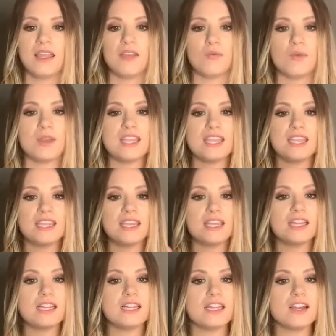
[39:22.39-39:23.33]
If we can
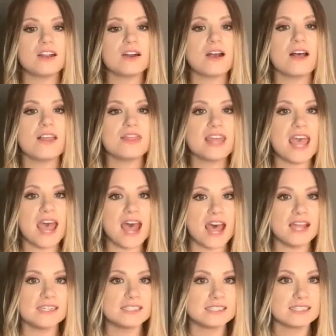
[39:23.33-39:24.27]
get clear on
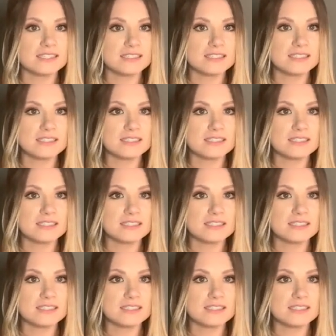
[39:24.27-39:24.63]
that,